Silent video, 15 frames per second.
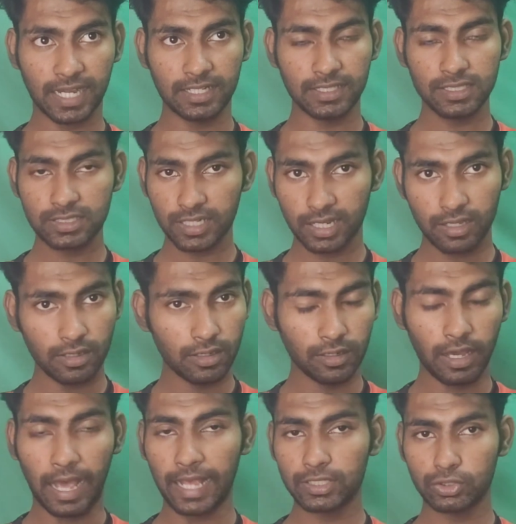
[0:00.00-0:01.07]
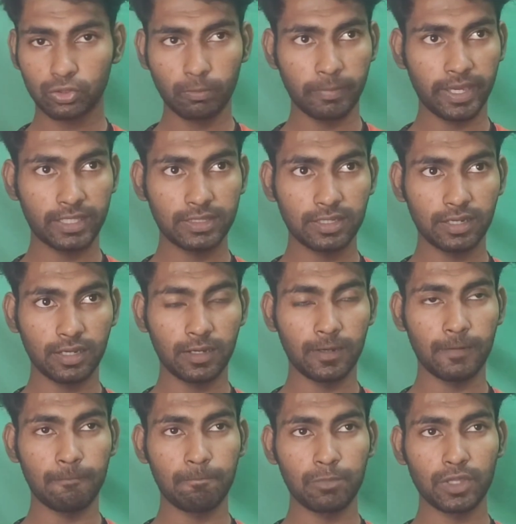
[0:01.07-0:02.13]
Stanisic has to make
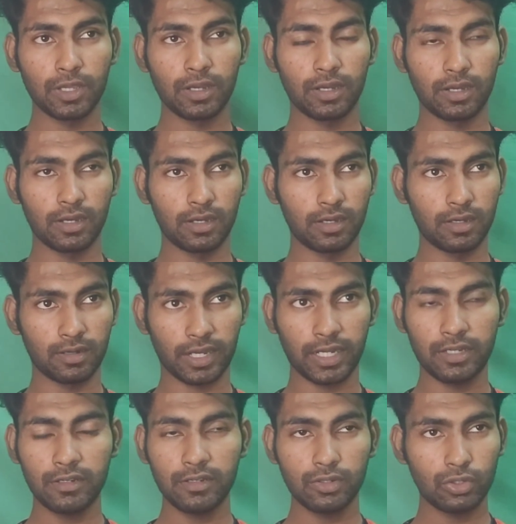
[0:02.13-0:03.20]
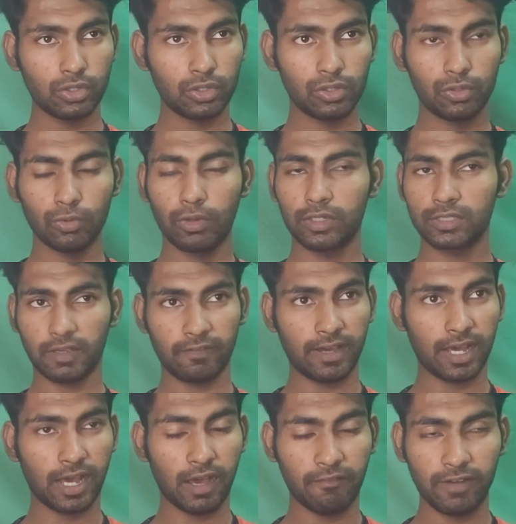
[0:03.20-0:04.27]
the run towards
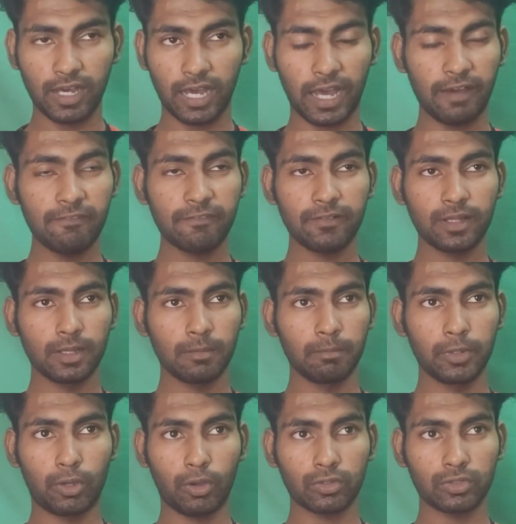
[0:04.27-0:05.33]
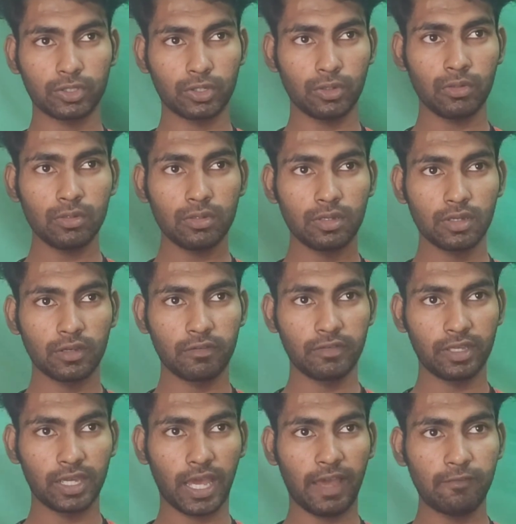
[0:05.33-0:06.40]
our half, because
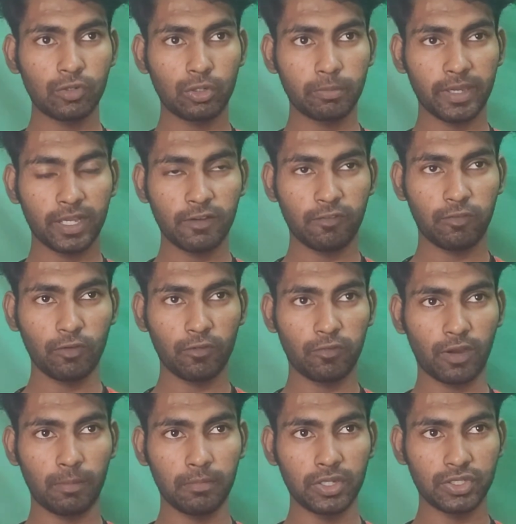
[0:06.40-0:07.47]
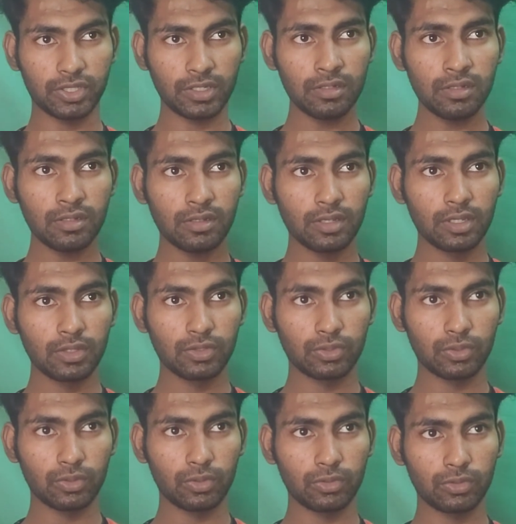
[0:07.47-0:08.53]
we have to make a 4 formation,
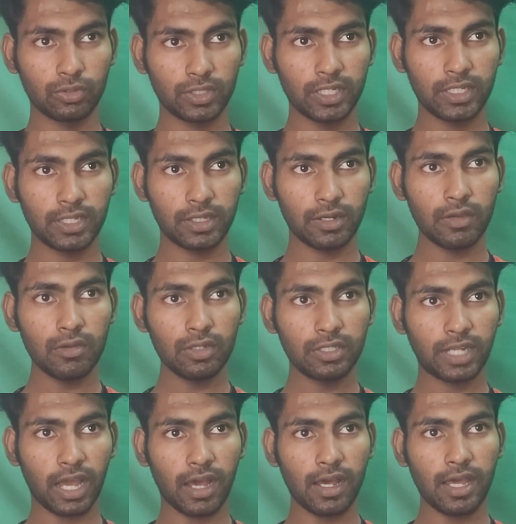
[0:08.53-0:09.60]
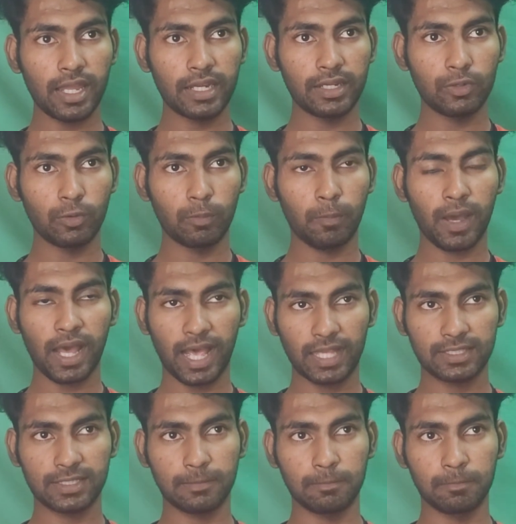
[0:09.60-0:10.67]
so that Ta and Uppa
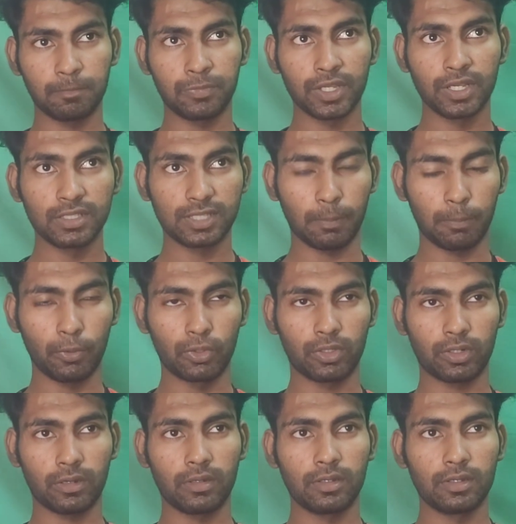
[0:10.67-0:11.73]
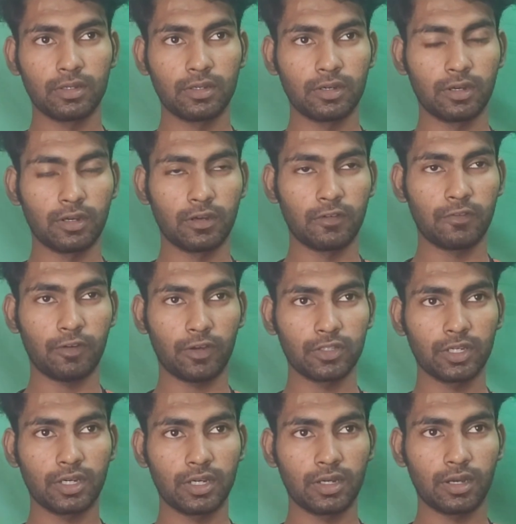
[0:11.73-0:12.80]
has some support for
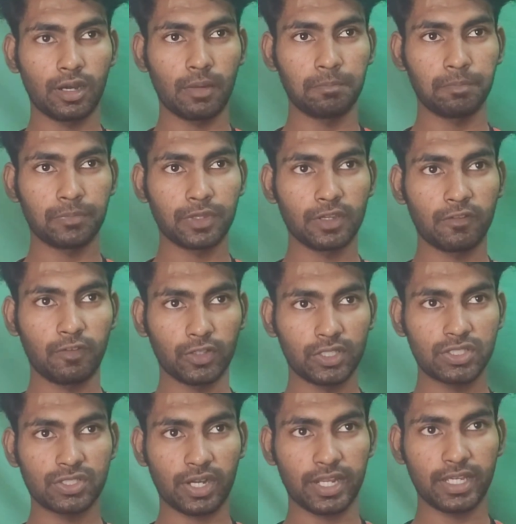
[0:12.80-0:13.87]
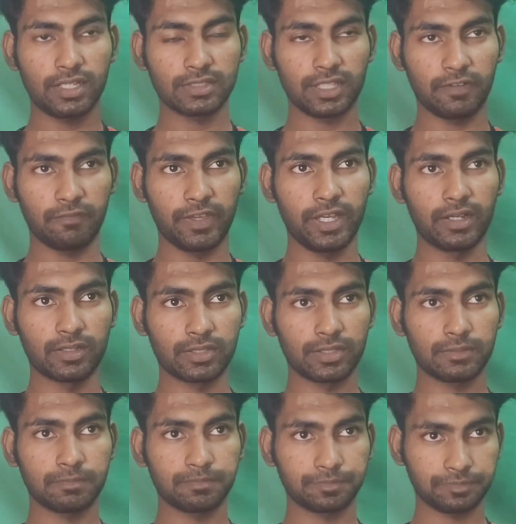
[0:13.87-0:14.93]
the strikers and
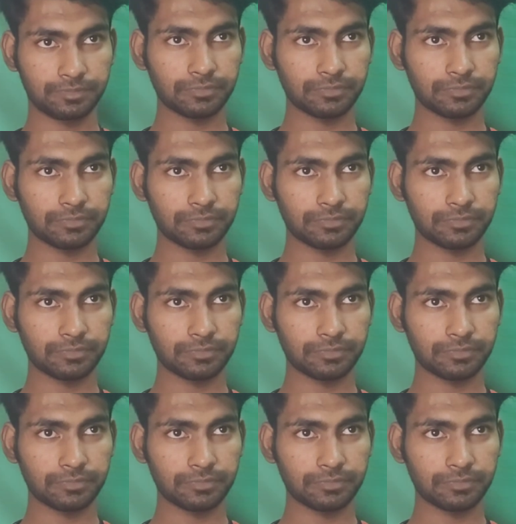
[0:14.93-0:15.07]
wingers.